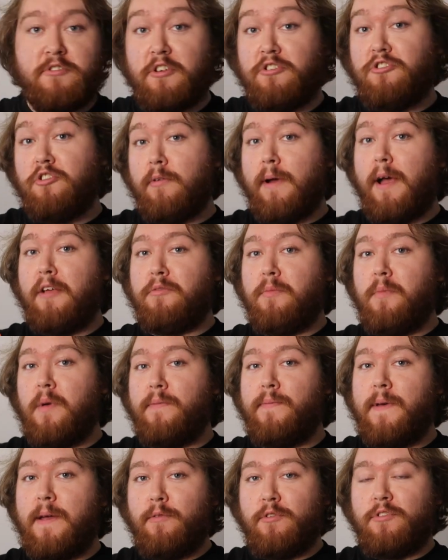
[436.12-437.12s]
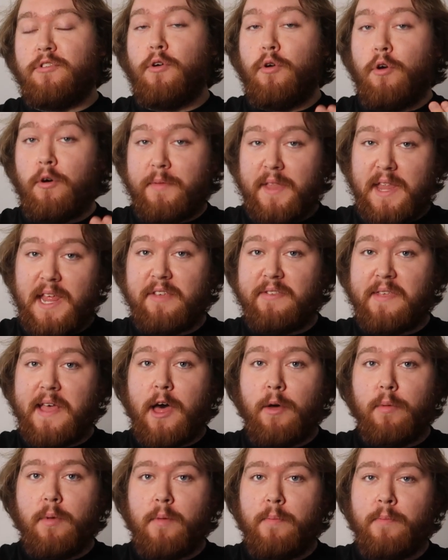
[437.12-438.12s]
So if you were asking my favorite song off of this
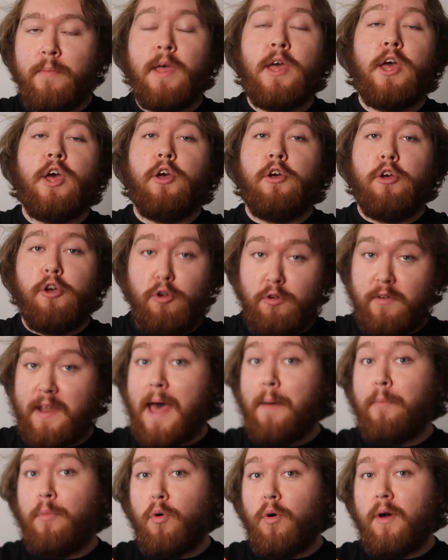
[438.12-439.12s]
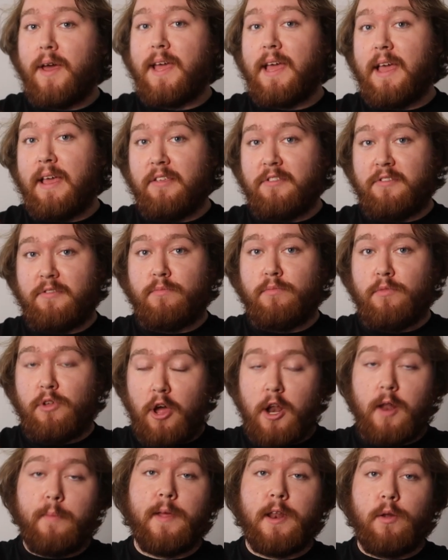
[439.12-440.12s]
album, Who Dat Boy is
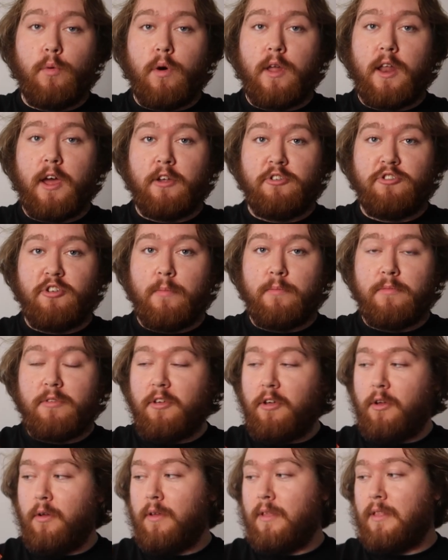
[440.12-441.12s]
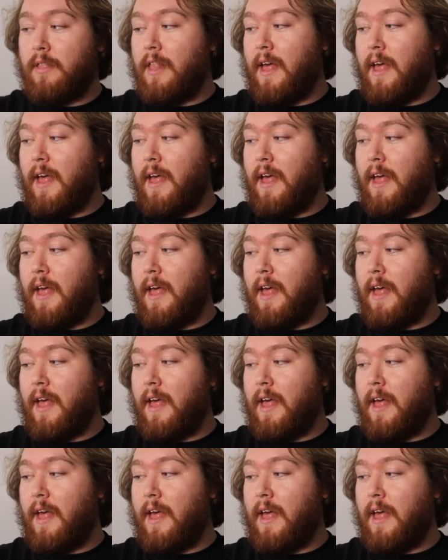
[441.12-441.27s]
gonna be the one I jump to.